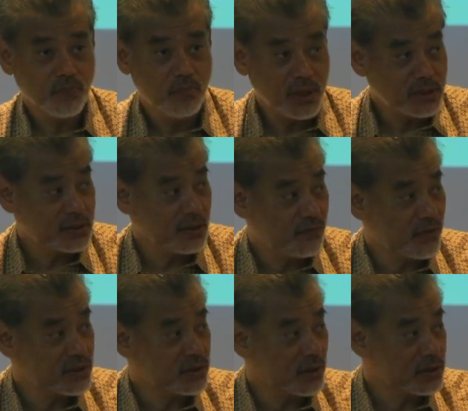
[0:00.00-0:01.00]
builds
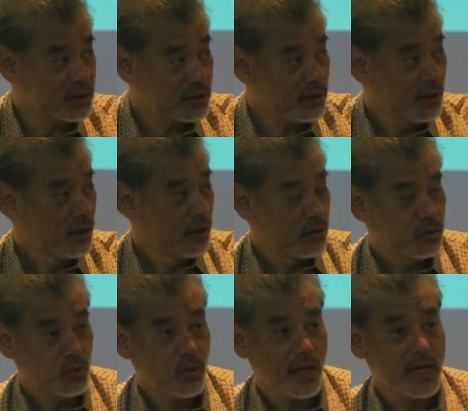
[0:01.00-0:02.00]
infrastructure
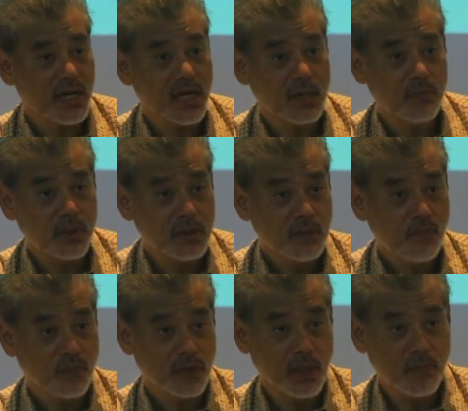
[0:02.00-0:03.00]
to enable
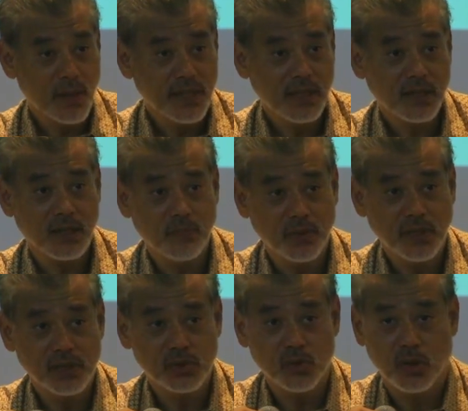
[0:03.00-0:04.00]
the mining
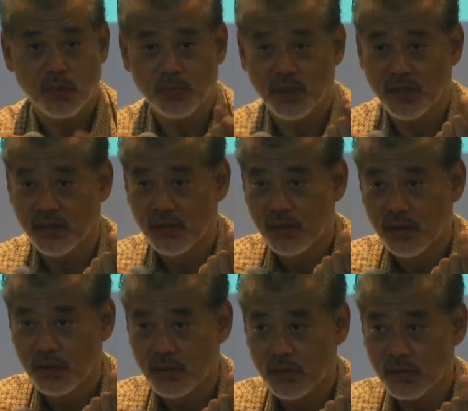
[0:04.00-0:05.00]
companies to operate,
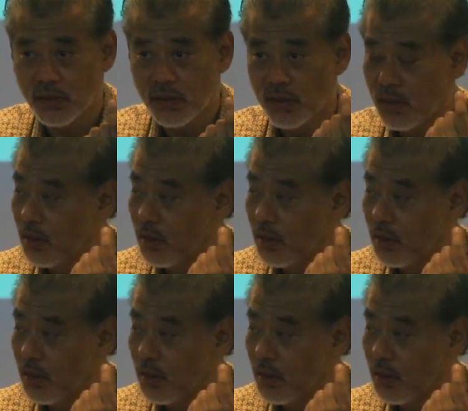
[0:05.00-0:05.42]
okay?